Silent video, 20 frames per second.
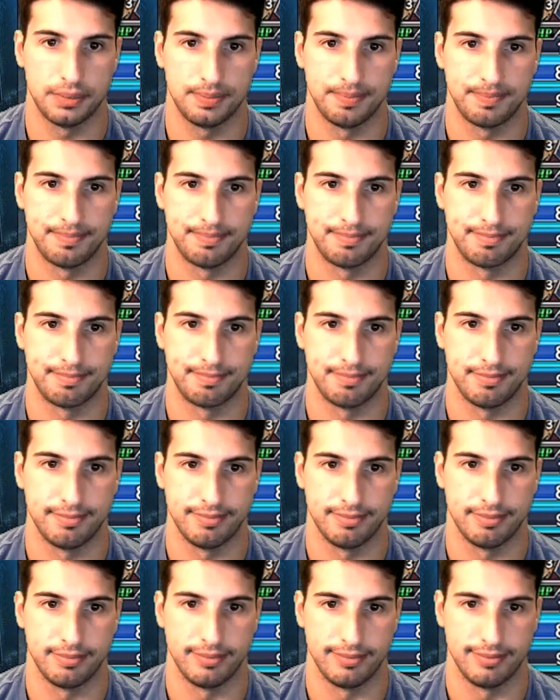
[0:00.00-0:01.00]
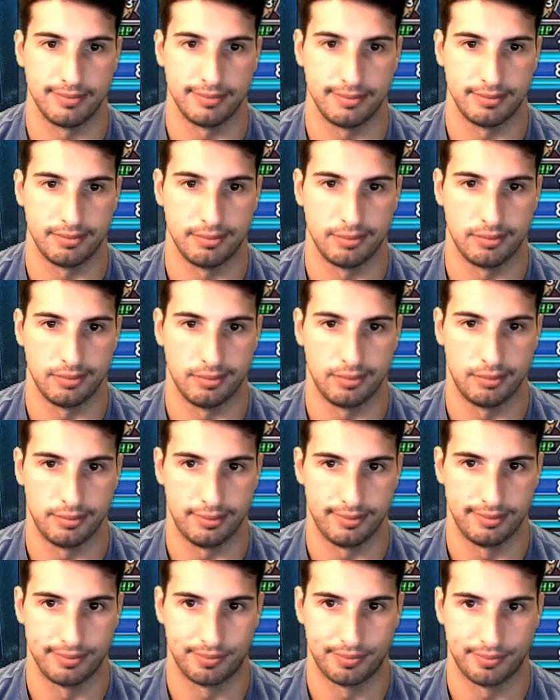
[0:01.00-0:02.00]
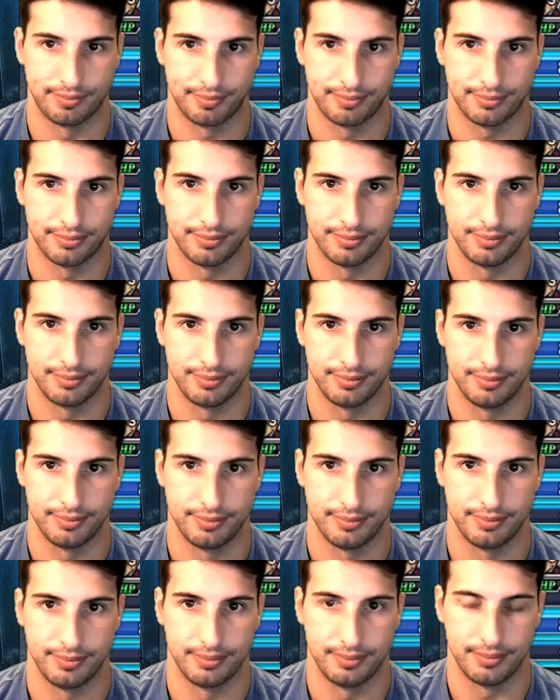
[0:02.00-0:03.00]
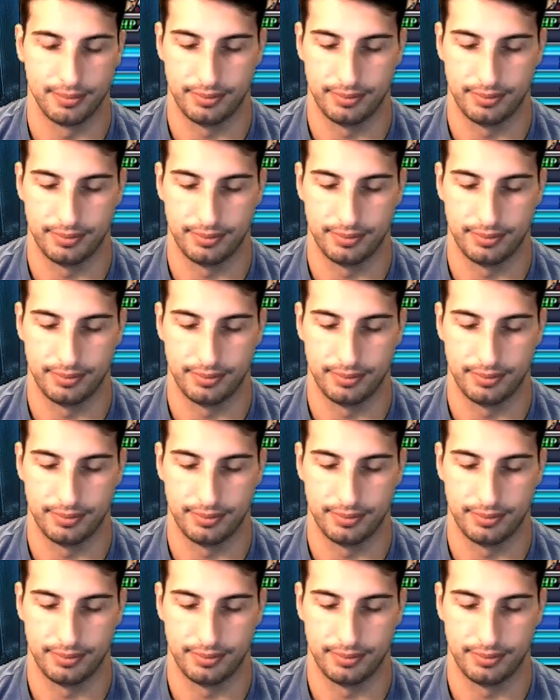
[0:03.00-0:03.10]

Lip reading: (silence)